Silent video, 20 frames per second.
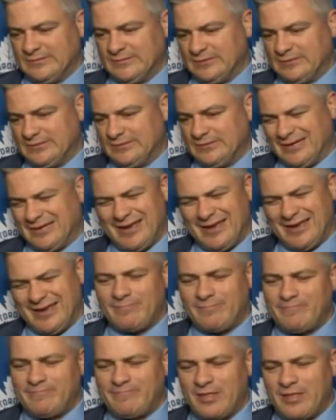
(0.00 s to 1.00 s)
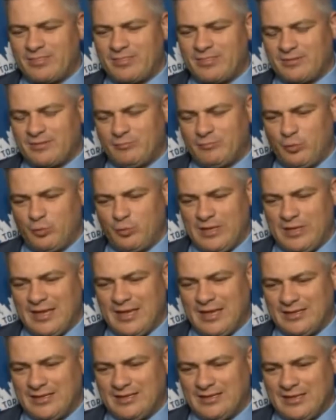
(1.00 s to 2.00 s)
I thought we
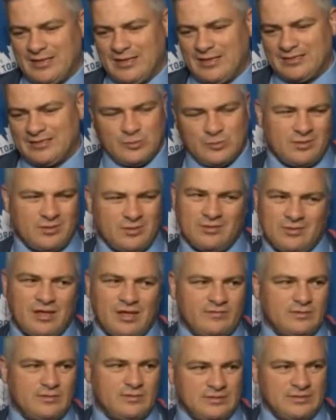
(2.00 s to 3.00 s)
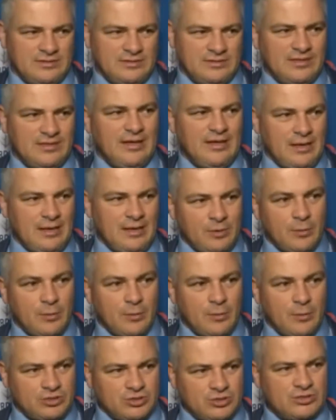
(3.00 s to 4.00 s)
had to get to another level in the game
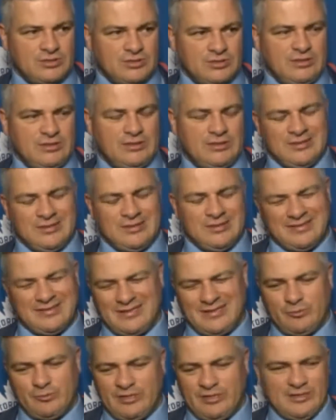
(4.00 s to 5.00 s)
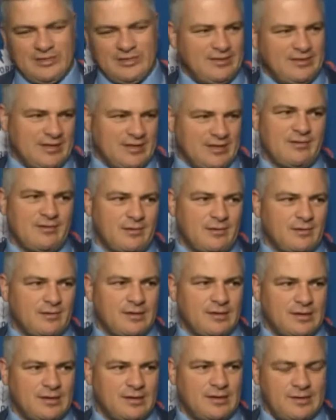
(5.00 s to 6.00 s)
emotionally, and we didn't get there,
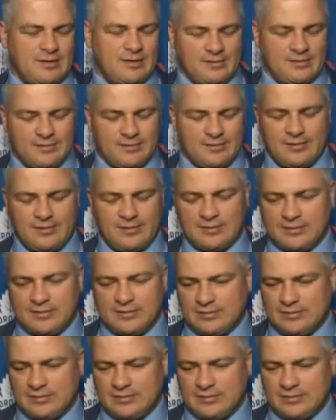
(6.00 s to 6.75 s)
I didn't think.